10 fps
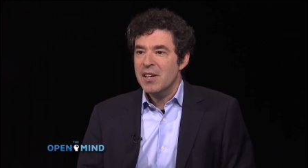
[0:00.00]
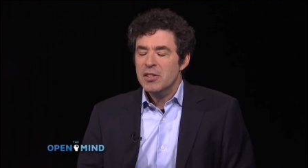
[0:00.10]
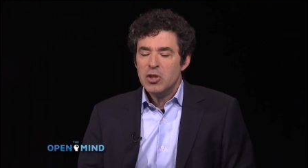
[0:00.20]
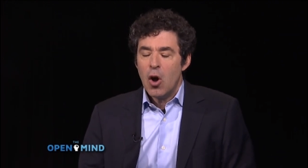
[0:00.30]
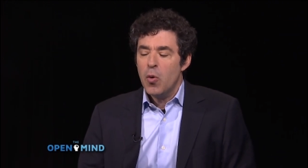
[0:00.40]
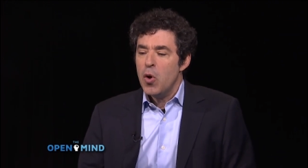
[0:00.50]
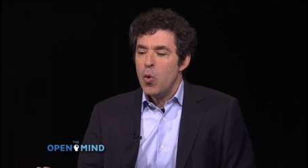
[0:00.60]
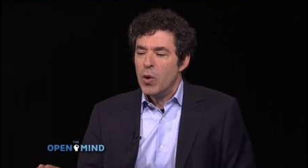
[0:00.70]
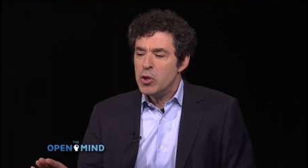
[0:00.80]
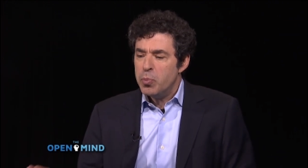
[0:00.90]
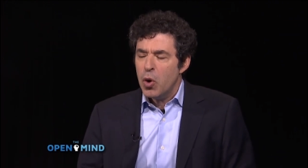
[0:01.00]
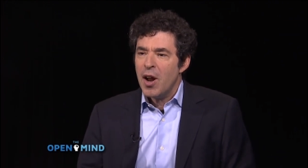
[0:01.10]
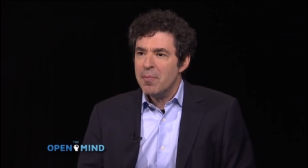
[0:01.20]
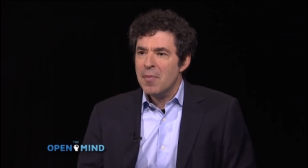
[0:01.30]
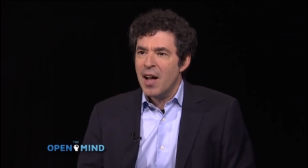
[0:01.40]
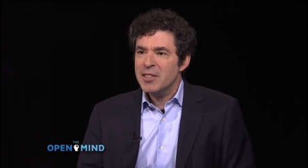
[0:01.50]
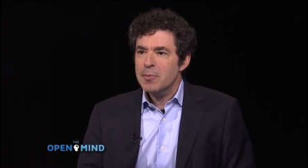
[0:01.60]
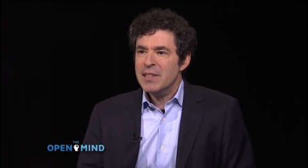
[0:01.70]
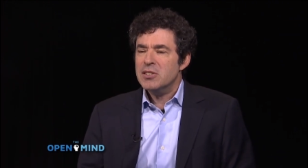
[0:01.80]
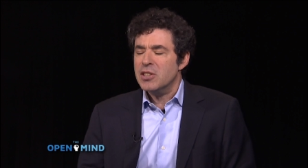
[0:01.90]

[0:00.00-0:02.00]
So when you put up monuments,